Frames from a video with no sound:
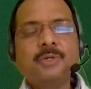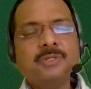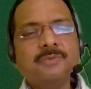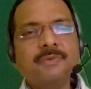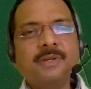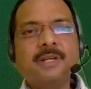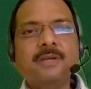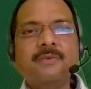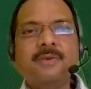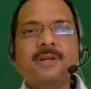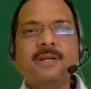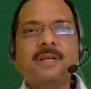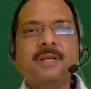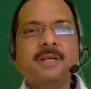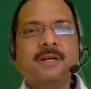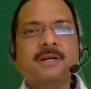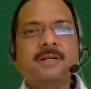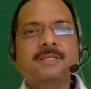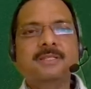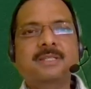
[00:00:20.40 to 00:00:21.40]
frequently
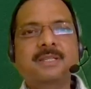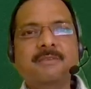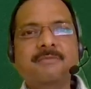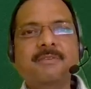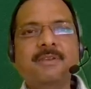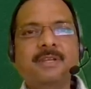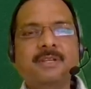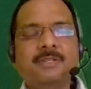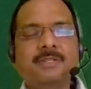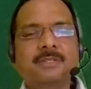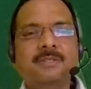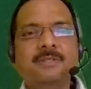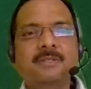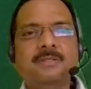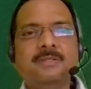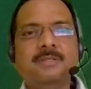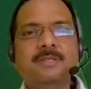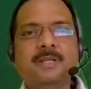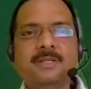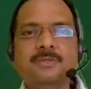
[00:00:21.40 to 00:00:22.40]
asked
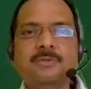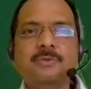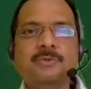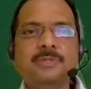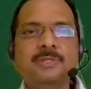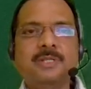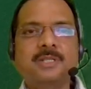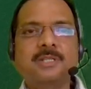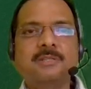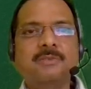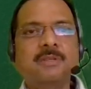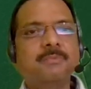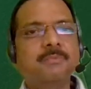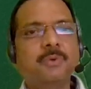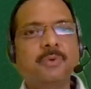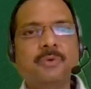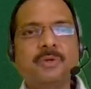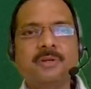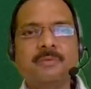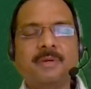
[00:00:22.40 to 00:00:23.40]
definitions associated with
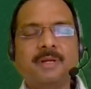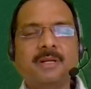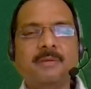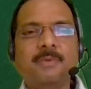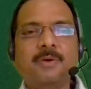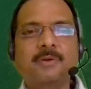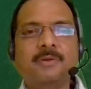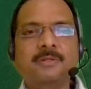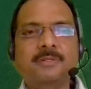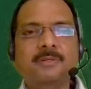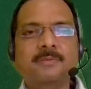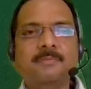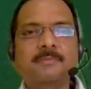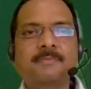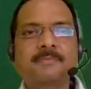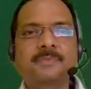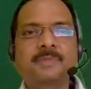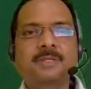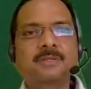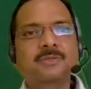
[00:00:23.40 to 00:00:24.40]
protein metabolism.
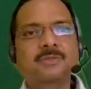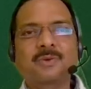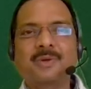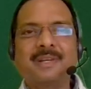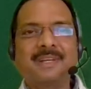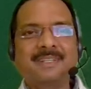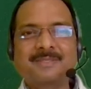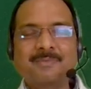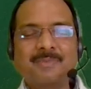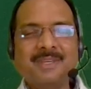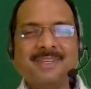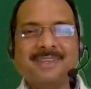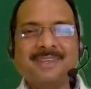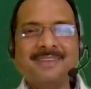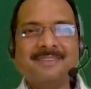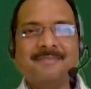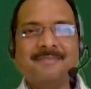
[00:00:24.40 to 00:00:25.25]
So let's begin.